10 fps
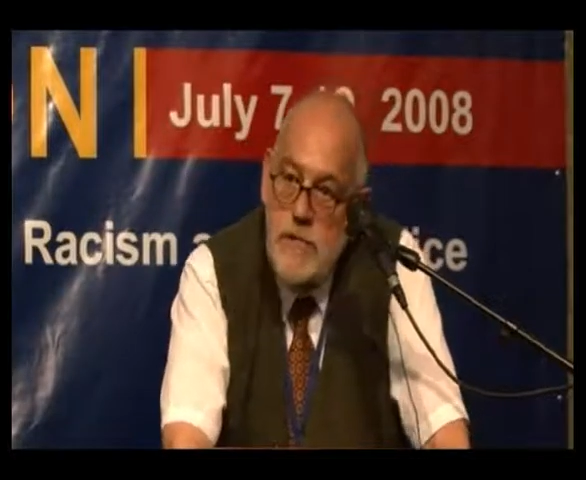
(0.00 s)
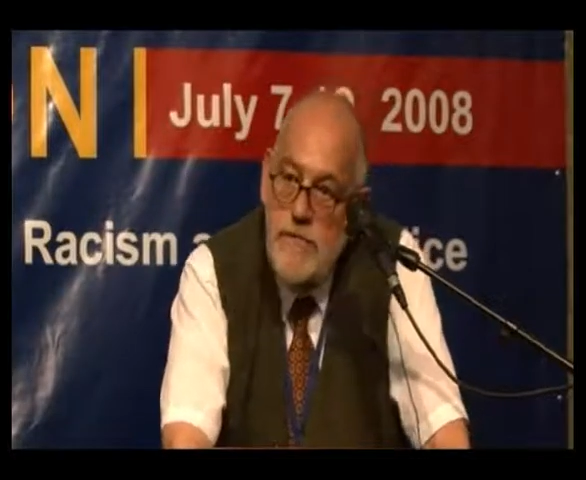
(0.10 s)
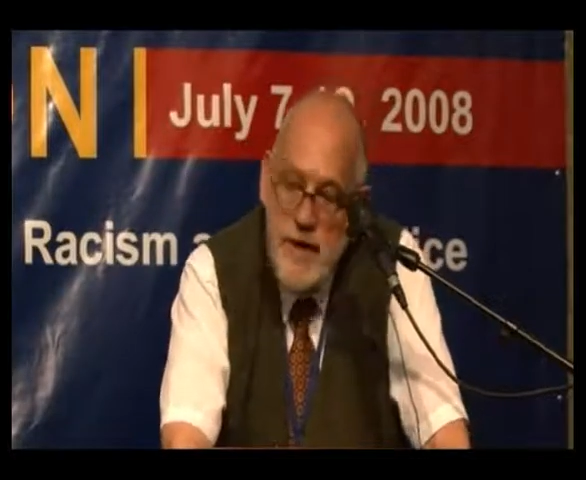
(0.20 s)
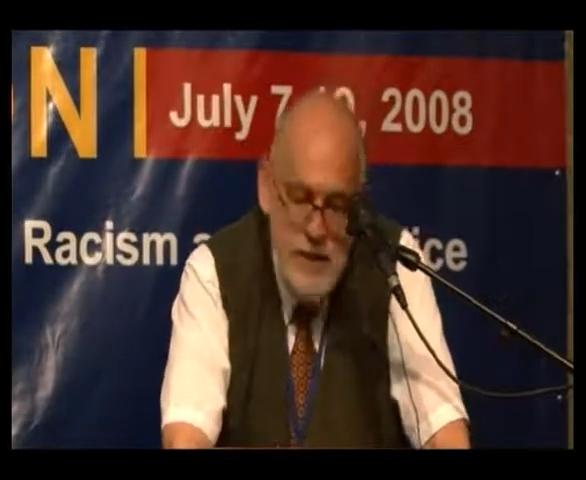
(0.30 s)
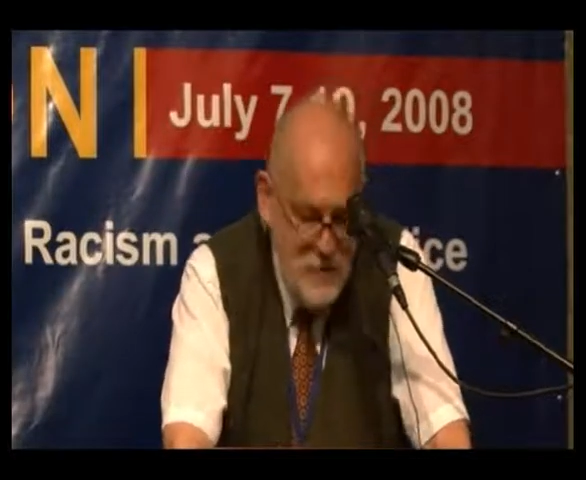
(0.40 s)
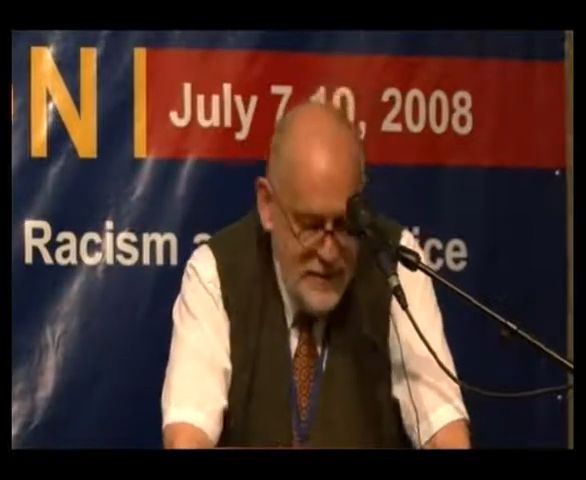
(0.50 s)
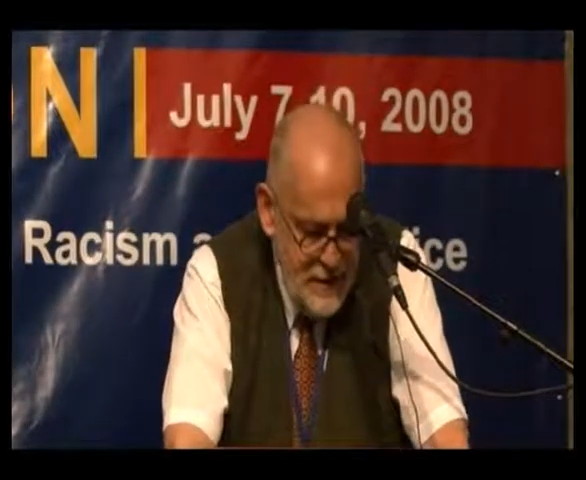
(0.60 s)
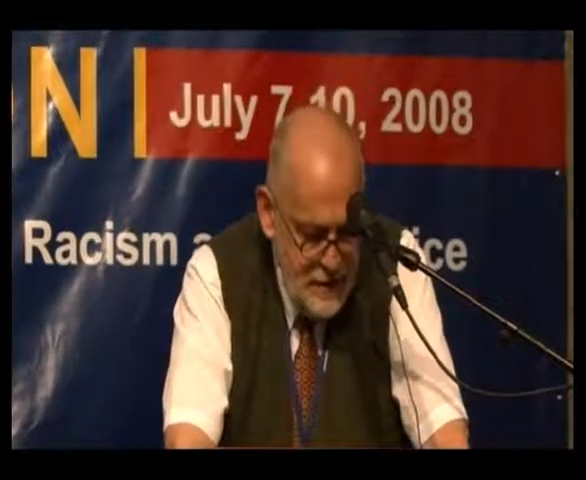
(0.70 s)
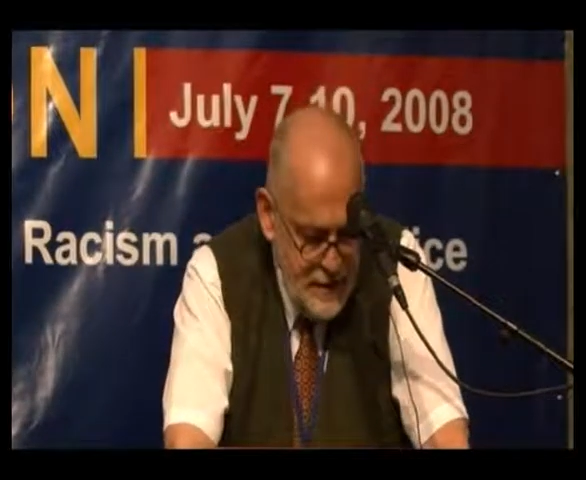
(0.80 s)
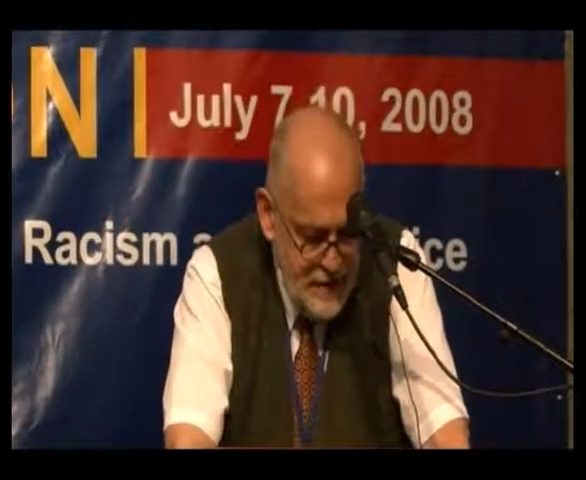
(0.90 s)

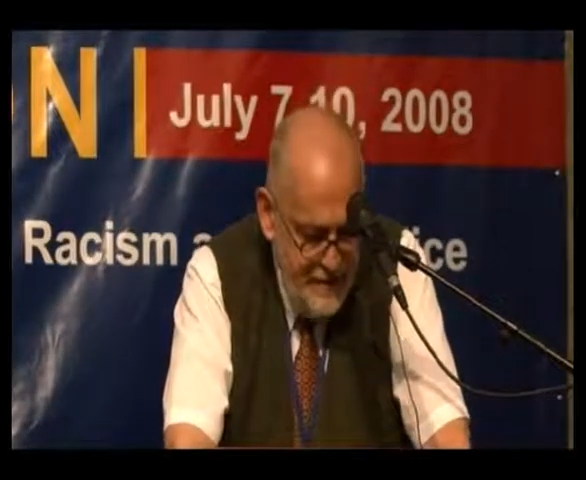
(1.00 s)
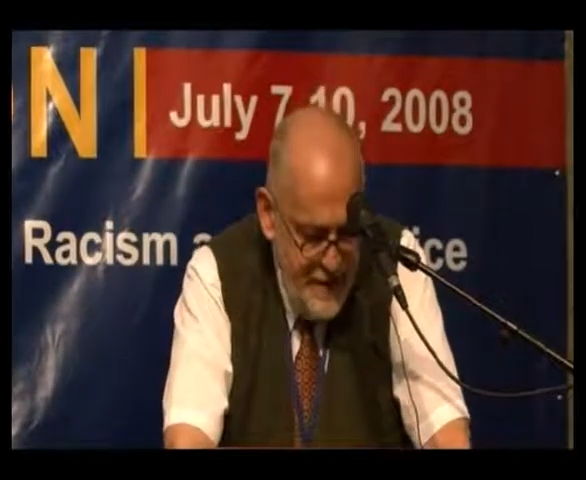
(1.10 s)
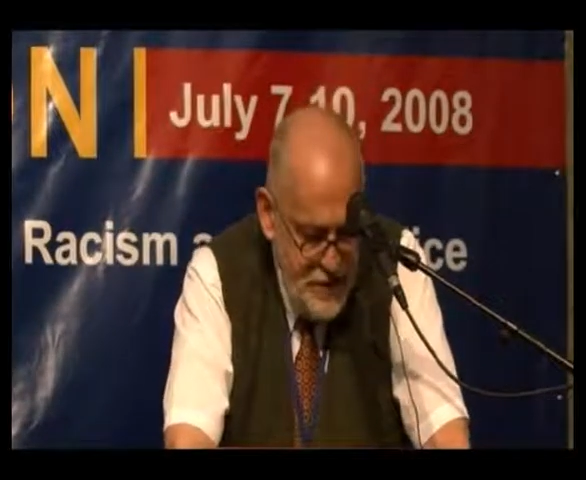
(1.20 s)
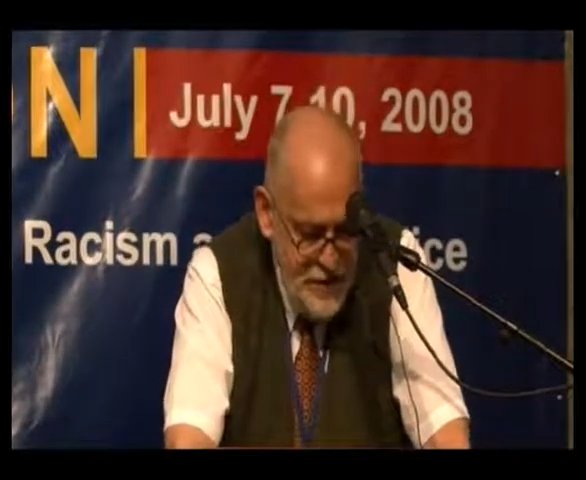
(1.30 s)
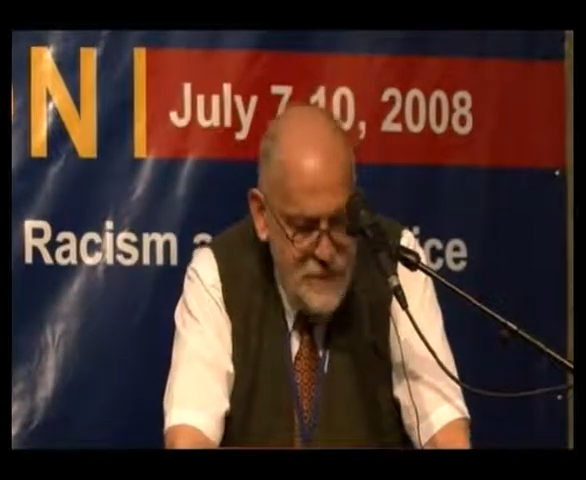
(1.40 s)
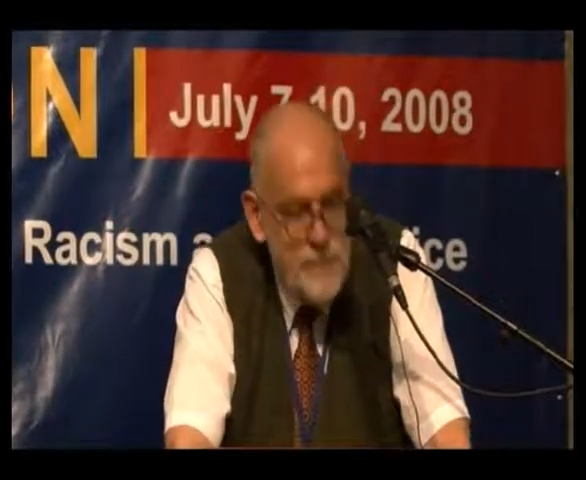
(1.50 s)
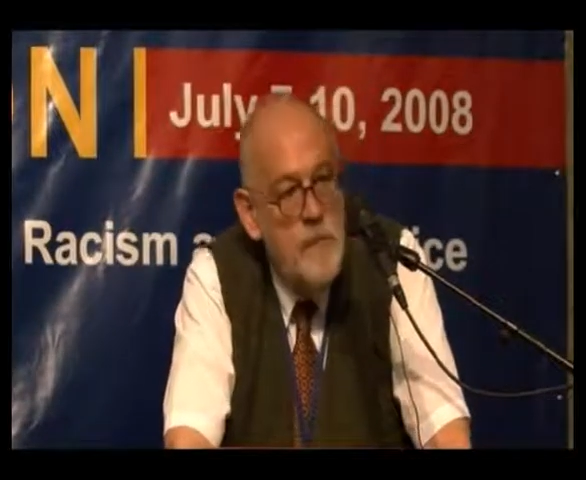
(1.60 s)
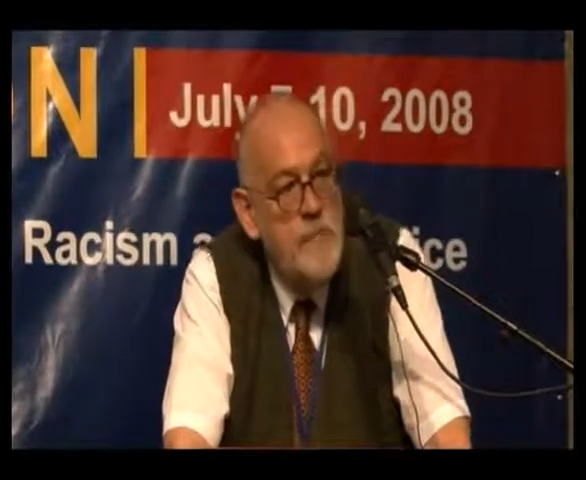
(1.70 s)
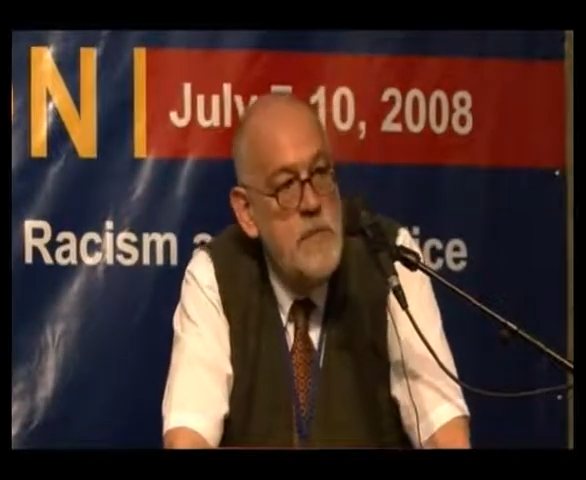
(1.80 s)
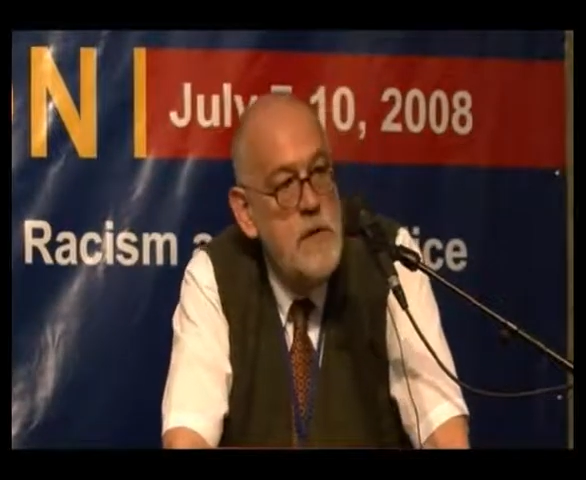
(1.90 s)
fundamentalist fascism,